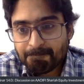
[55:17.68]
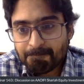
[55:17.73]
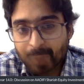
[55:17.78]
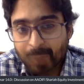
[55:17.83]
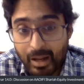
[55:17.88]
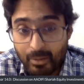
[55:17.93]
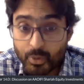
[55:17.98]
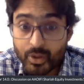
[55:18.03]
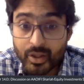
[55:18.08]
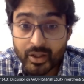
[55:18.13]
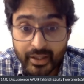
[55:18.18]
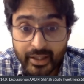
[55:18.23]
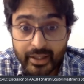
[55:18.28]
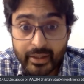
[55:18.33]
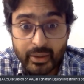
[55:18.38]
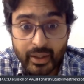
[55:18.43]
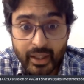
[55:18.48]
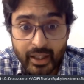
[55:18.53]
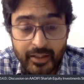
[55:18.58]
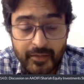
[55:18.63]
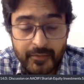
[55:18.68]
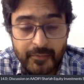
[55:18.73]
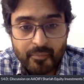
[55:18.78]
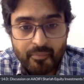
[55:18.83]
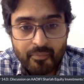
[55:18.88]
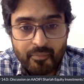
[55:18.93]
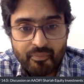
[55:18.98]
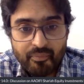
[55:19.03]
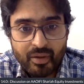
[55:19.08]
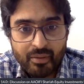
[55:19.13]
would agree to that,
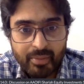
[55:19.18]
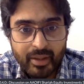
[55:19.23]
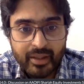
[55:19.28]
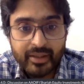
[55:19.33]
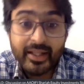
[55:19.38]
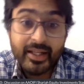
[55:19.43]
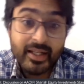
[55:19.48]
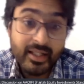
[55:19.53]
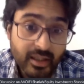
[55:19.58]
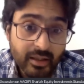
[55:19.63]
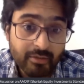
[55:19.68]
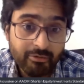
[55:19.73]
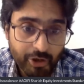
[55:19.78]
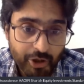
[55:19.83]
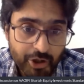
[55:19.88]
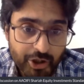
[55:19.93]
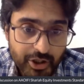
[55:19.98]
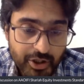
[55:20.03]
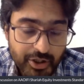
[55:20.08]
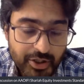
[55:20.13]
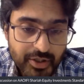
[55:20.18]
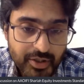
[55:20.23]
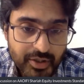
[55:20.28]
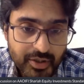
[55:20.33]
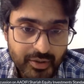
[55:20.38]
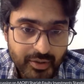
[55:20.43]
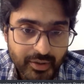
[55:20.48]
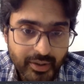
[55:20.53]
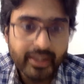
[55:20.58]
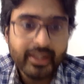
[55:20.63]
but there is convergence,
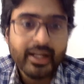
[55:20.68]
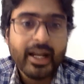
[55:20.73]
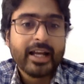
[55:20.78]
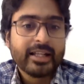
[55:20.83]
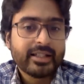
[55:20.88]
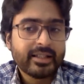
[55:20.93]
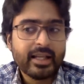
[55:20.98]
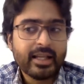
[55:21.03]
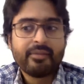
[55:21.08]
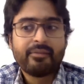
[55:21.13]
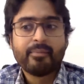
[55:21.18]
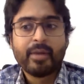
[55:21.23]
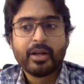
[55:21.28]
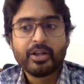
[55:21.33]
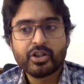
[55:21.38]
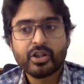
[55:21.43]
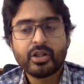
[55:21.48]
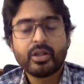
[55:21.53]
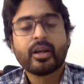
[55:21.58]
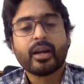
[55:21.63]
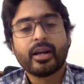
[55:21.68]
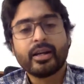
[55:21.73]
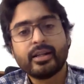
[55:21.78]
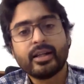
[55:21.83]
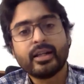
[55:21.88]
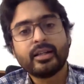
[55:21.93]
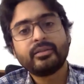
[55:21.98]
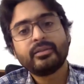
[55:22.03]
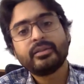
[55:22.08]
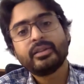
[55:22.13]
right? As I've mentioned right
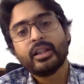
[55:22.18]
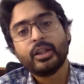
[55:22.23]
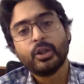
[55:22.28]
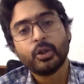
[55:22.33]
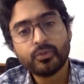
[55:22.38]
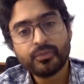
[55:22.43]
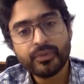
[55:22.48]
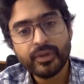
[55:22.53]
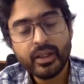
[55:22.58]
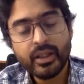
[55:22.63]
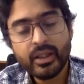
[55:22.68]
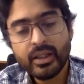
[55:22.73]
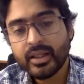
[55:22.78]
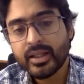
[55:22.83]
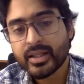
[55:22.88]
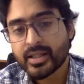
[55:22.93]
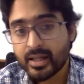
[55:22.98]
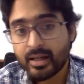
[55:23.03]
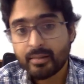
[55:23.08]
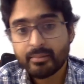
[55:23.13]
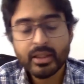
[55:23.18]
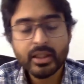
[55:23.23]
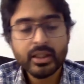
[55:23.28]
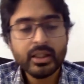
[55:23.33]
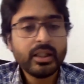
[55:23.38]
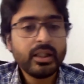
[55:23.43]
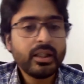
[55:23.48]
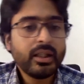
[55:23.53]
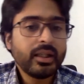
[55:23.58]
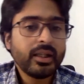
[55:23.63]
now, AAOIFI,
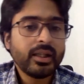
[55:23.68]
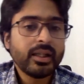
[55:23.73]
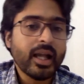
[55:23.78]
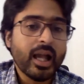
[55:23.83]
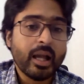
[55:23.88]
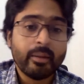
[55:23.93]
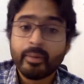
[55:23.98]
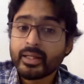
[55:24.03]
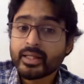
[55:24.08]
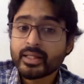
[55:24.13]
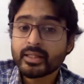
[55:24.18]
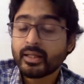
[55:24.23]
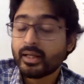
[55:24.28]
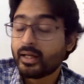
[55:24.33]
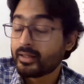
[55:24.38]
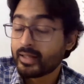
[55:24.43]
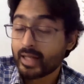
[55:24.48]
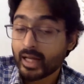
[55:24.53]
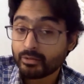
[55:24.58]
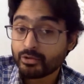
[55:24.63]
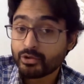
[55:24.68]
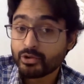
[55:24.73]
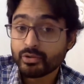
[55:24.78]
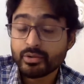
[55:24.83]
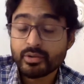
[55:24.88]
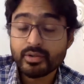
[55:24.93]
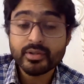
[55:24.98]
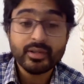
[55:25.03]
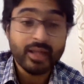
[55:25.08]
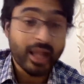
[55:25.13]
Islamically, Dow
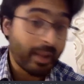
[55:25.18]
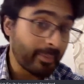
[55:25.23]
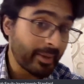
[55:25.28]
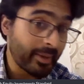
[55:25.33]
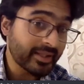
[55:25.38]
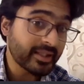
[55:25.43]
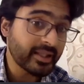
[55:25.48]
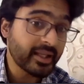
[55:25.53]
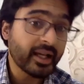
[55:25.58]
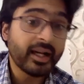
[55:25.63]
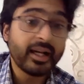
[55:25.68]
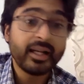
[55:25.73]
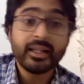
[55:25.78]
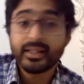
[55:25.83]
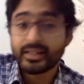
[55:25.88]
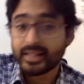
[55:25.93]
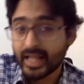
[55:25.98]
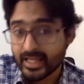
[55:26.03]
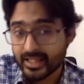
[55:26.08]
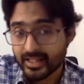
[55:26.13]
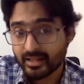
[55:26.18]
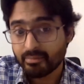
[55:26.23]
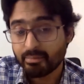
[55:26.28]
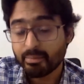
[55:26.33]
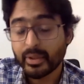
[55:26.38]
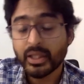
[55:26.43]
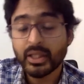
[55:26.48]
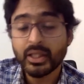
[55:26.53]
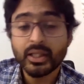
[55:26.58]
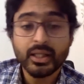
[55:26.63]
Jones, MSCI,
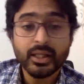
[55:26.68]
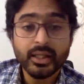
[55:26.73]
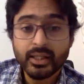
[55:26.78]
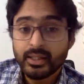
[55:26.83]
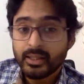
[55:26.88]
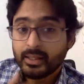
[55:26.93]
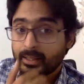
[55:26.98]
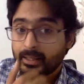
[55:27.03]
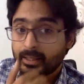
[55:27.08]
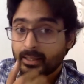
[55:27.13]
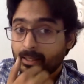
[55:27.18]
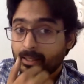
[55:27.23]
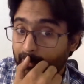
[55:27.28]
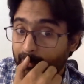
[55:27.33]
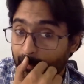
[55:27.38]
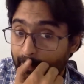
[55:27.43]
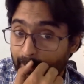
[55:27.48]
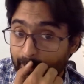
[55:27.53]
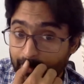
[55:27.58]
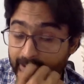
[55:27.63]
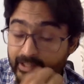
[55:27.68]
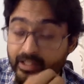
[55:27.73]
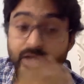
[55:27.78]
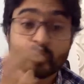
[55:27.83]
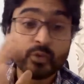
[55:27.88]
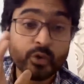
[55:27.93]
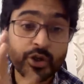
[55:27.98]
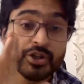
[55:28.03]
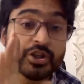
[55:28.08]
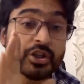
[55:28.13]
S&P are all
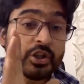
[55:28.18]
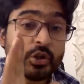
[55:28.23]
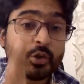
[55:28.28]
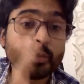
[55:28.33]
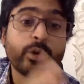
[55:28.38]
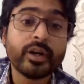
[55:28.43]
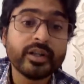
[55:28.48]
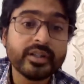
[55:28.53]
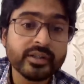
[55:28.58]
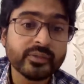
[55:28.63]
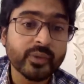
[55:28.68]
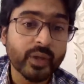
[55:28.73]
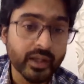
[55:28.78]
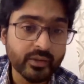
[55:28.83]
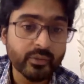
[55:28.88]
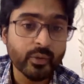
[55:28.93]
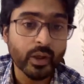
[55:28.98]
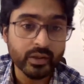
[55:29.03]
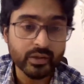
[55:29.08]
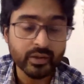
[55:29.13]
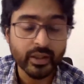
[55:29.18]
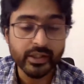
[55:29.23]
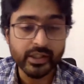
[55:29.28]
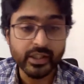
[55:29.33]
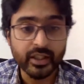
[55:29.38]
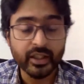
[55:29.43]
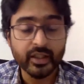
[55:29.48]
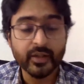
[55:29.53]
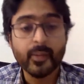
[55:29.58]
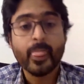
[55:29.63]
converging towards this one
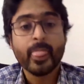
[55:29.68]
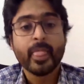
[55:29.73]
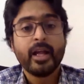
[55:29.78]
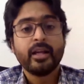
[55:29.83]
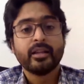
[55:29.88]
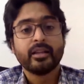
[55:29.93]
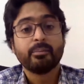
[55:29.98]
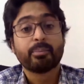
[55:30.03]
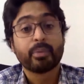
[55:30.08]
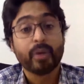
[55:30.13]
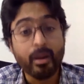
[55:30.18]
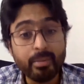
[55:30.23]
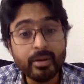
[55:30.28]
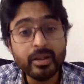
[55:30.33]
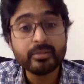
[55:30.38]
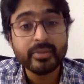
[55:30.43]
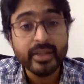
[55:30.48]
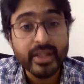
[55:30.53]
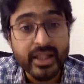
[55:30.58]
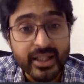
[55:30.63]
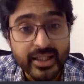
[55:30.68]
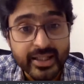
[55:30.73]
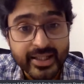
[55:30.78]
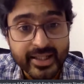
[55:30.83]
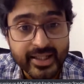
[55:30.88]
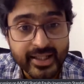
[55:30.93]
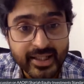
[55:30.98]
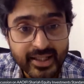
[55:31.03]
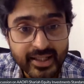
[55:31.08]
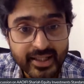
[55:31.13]
criteria. The problem
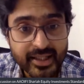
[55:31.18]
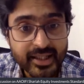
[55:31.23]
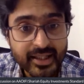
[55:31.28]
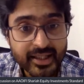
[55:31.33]
is